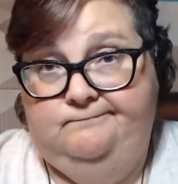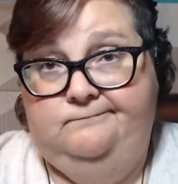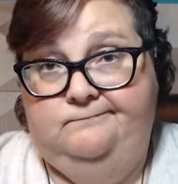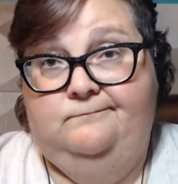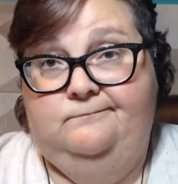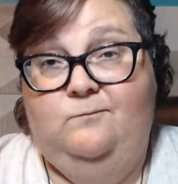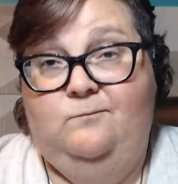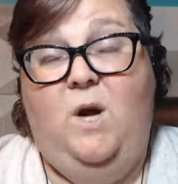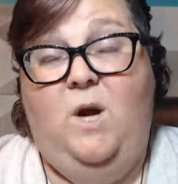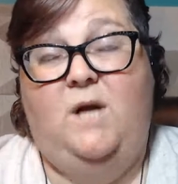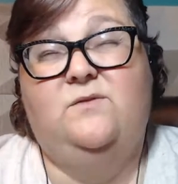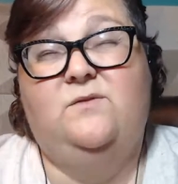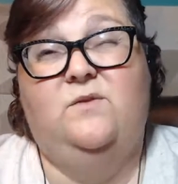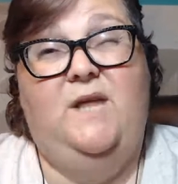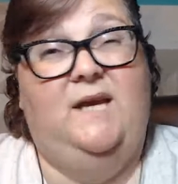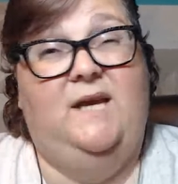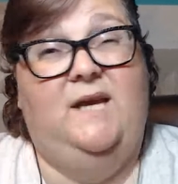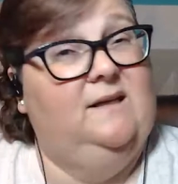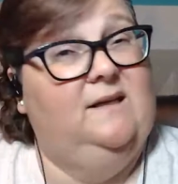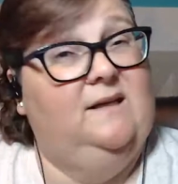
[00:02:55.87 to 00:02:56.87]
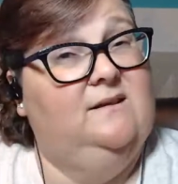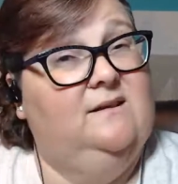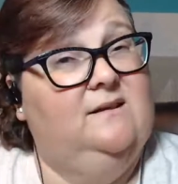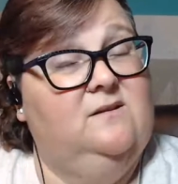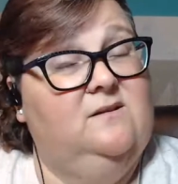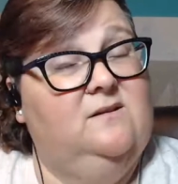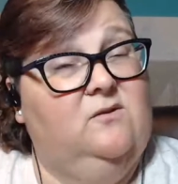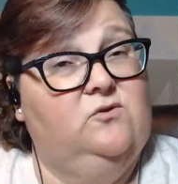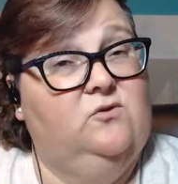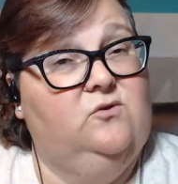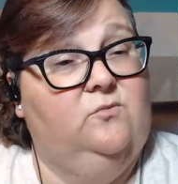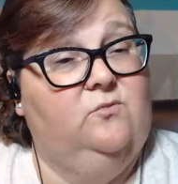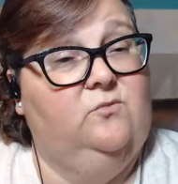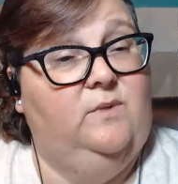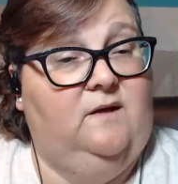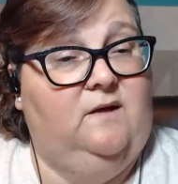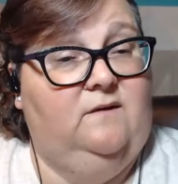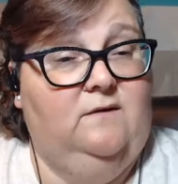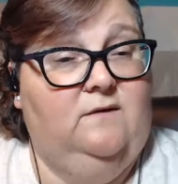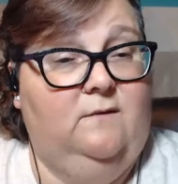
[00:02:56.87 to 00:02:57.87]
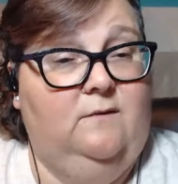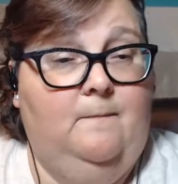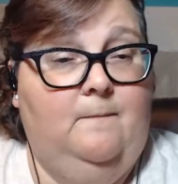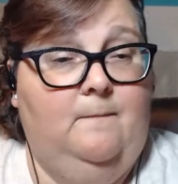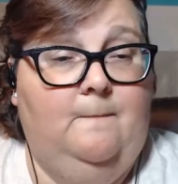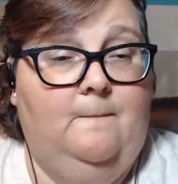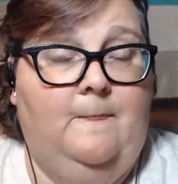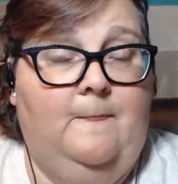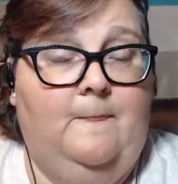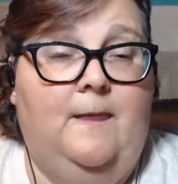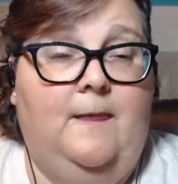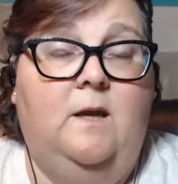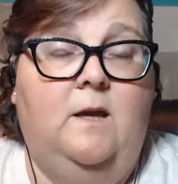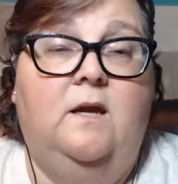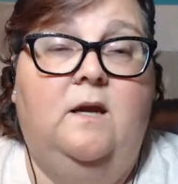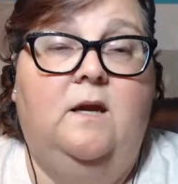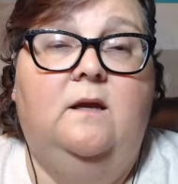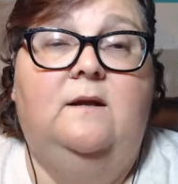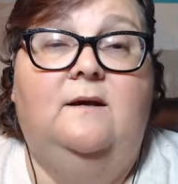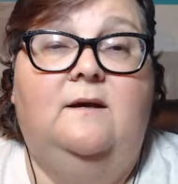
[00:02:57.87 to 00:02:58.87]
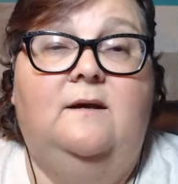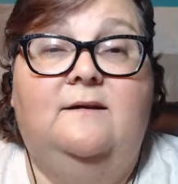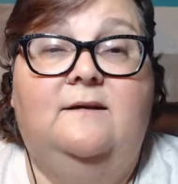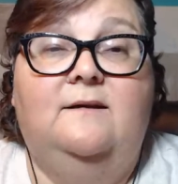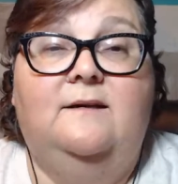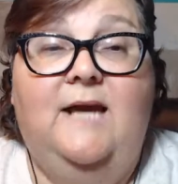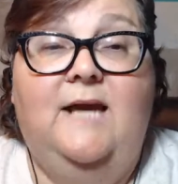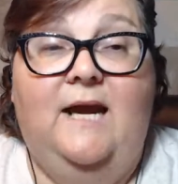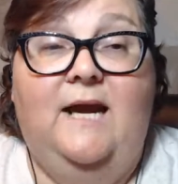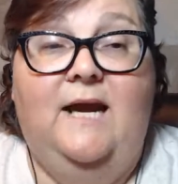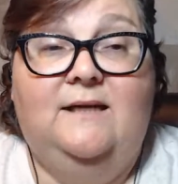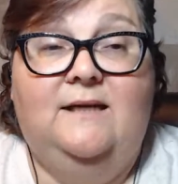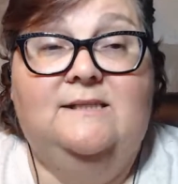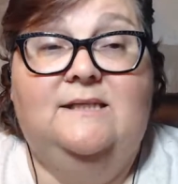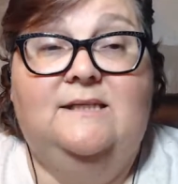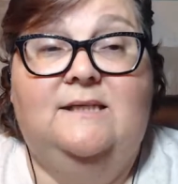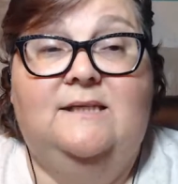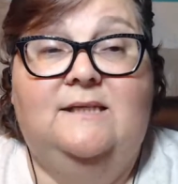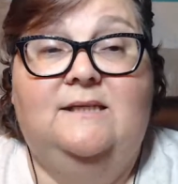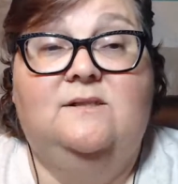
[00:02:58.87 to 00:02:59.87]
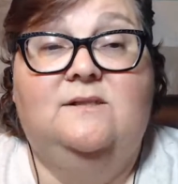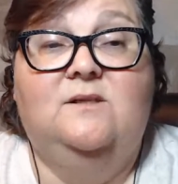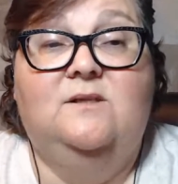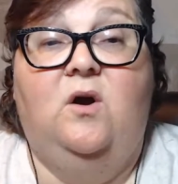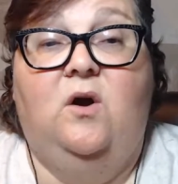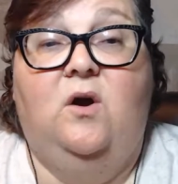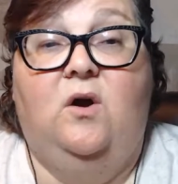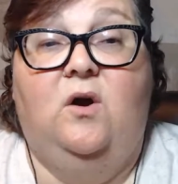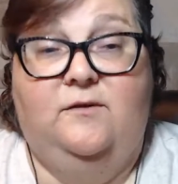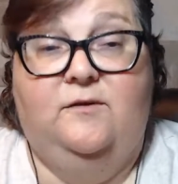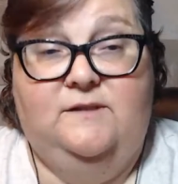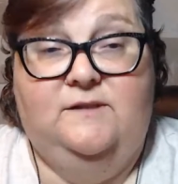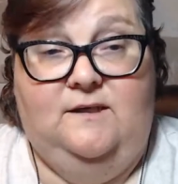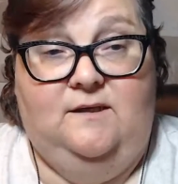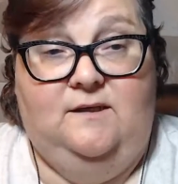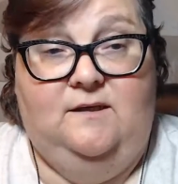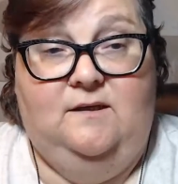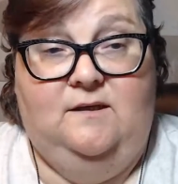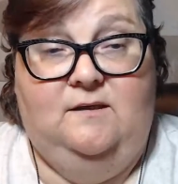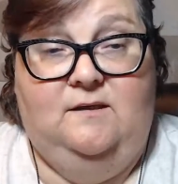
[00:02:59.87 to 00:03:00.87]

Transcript: watch for that antisocial behavior. Next is arson,